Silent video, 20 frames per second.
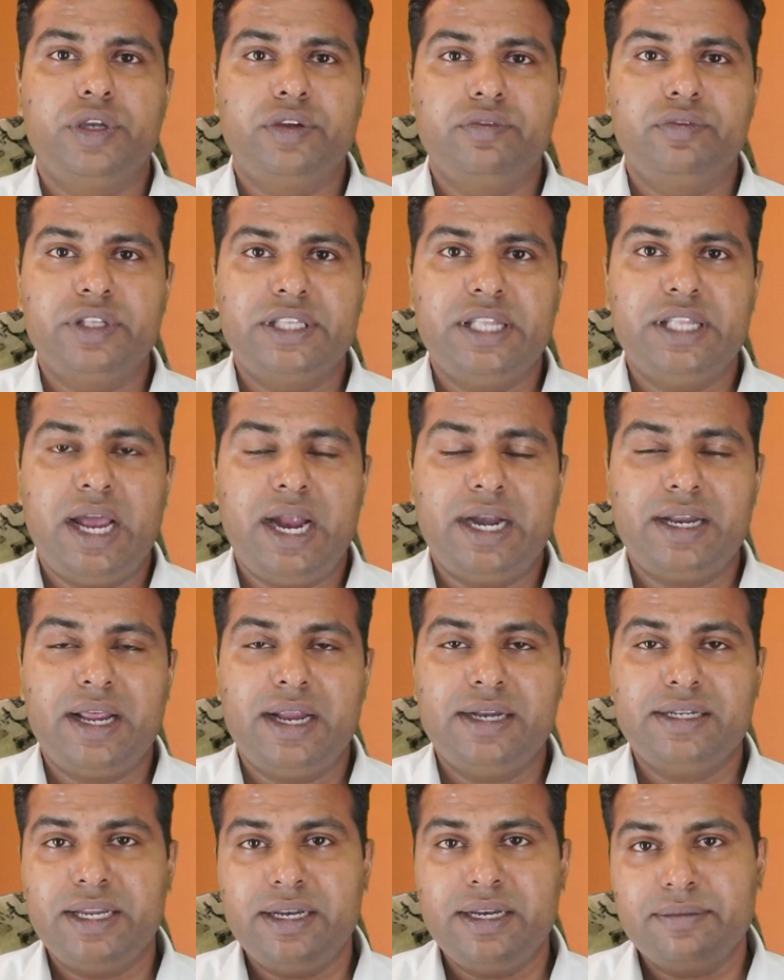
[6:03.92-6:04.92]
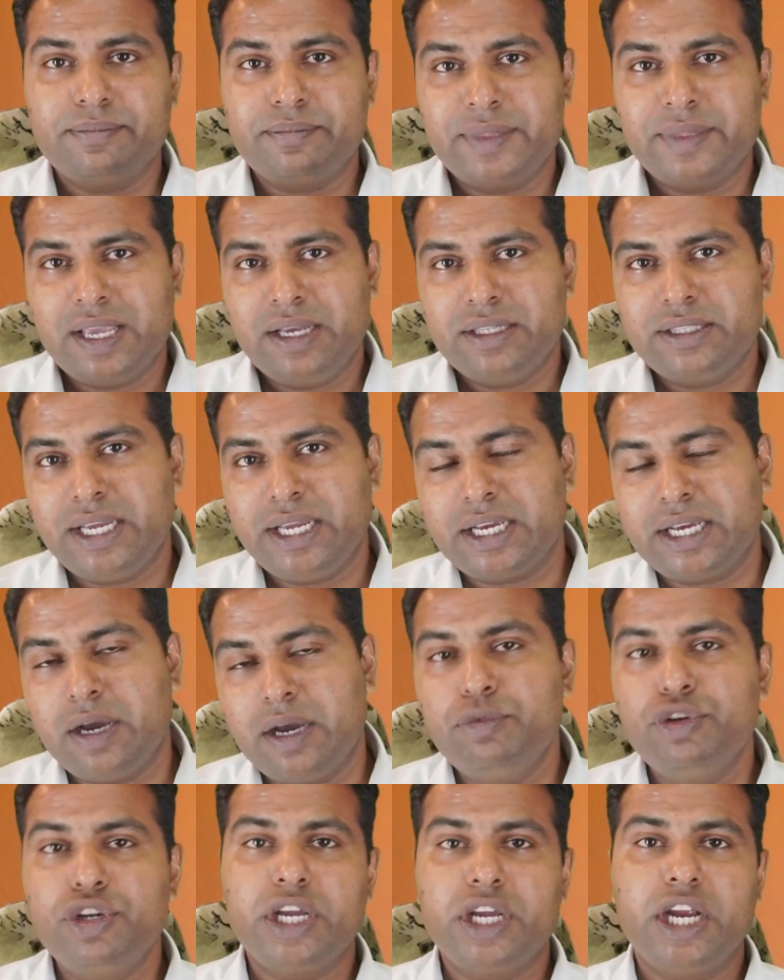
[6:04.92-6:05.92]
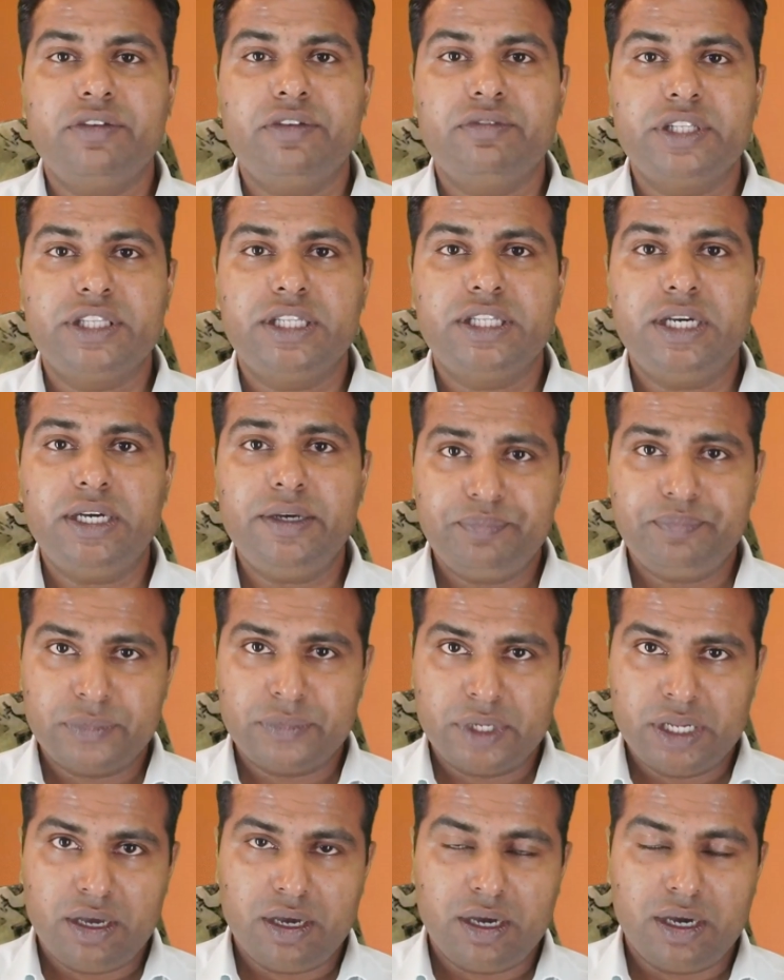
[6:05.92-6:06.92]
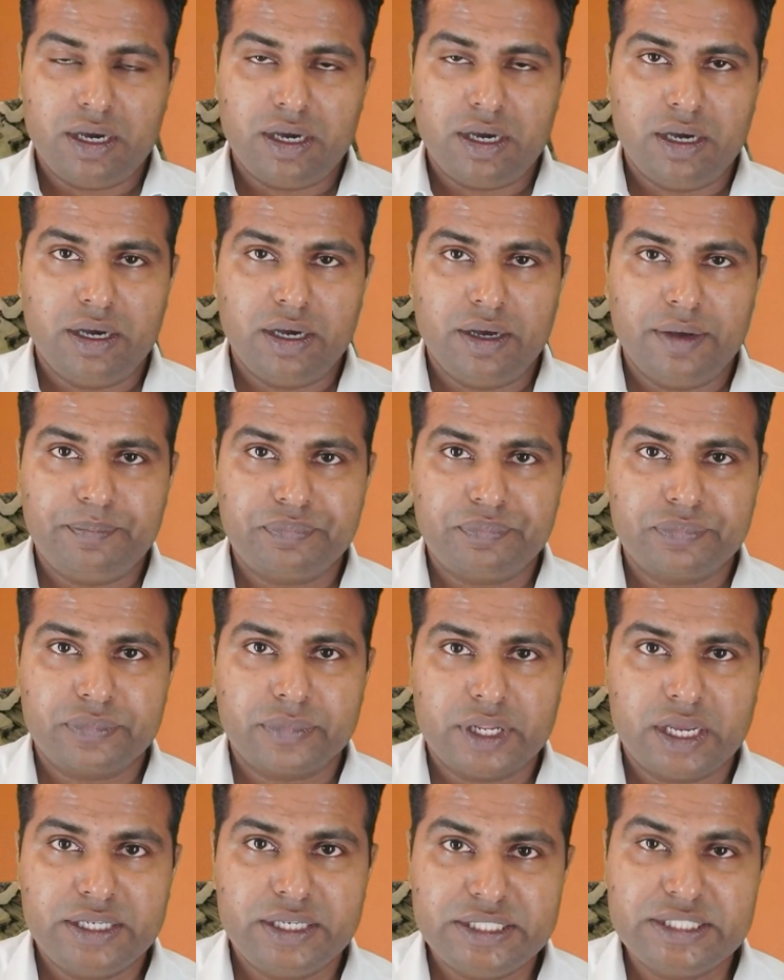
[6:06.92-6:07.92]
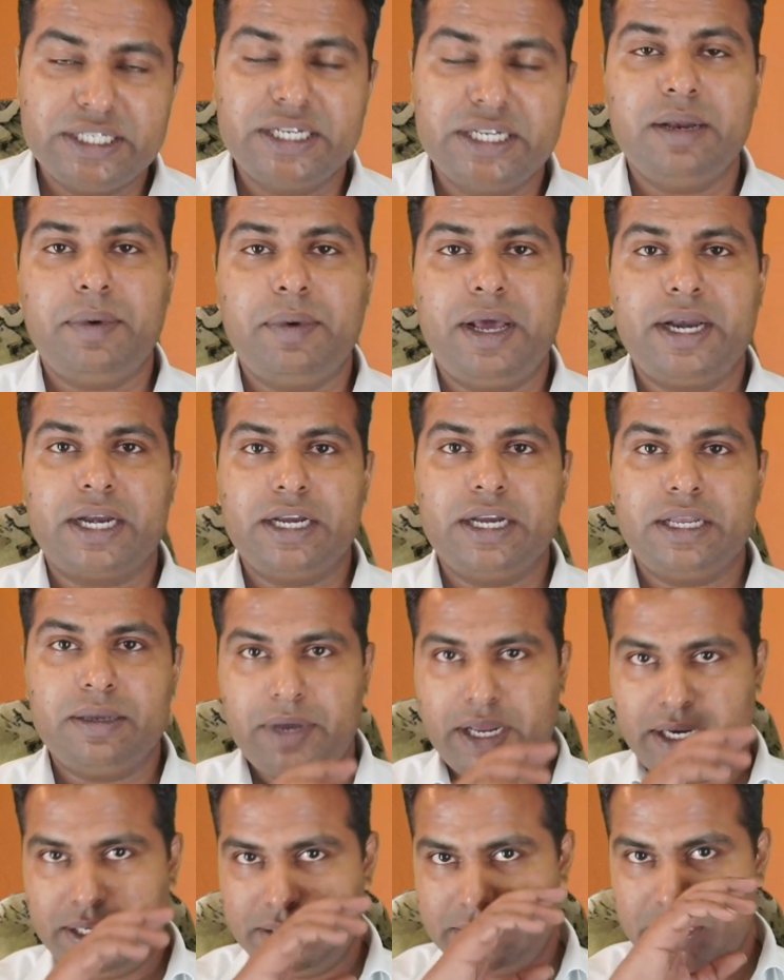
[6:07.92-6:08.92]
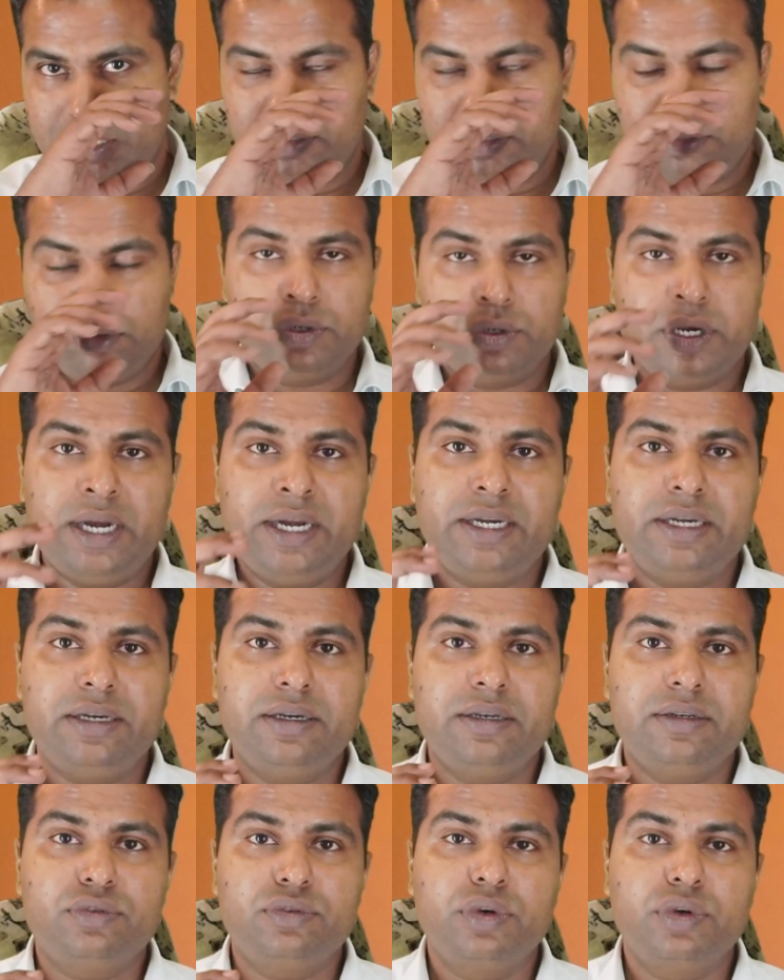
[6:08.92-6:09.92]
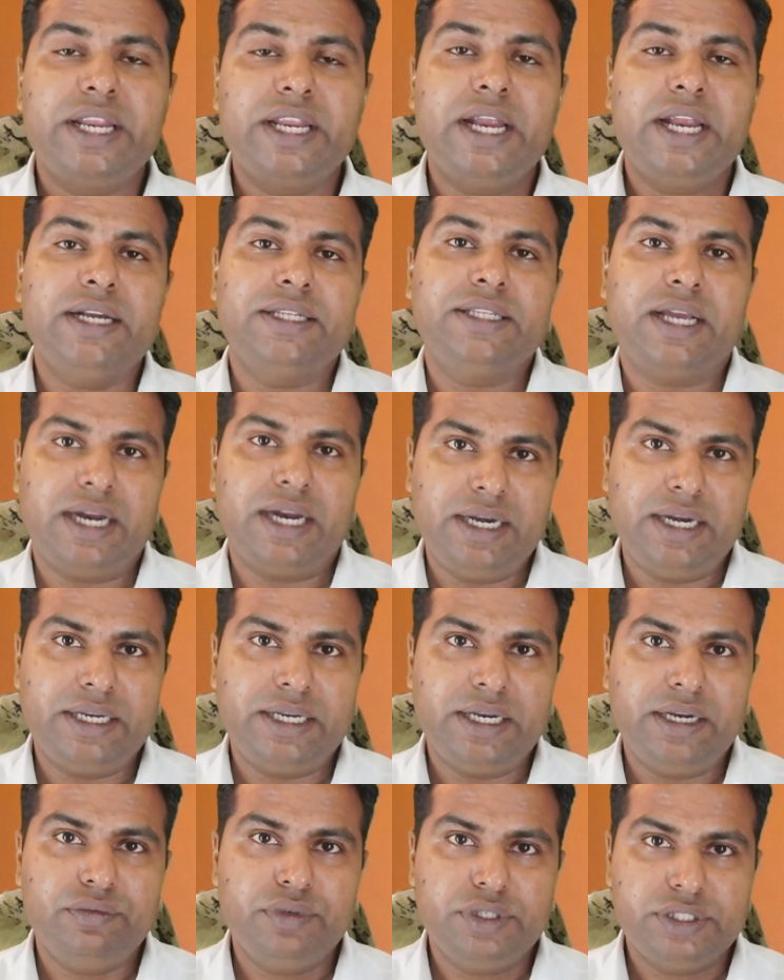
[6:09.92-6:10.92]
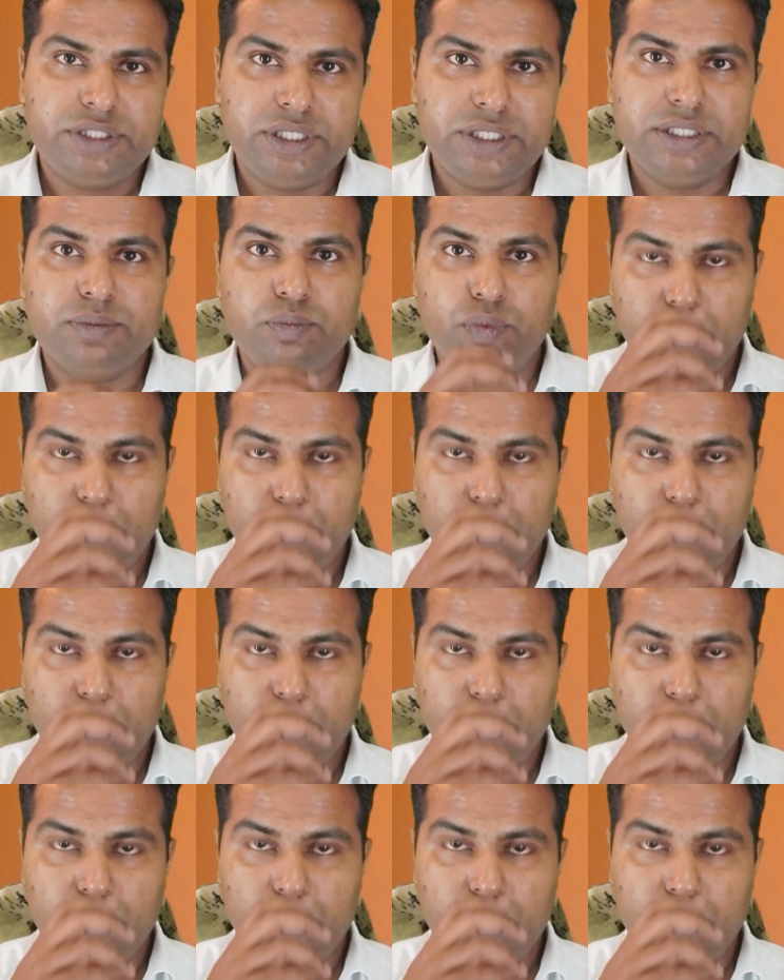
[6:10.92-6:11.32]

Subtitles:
with that, and then they communicate with the digital marketing manager to create the content which is more